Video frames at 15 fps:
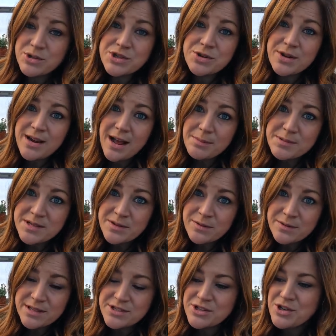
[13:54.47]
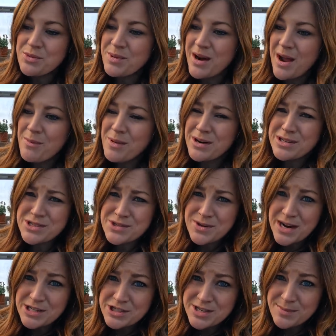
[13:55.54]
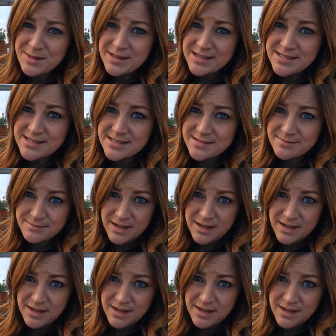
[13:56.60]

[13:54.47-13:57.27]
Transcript: which you could absolutely do, but I want to stretch some of these,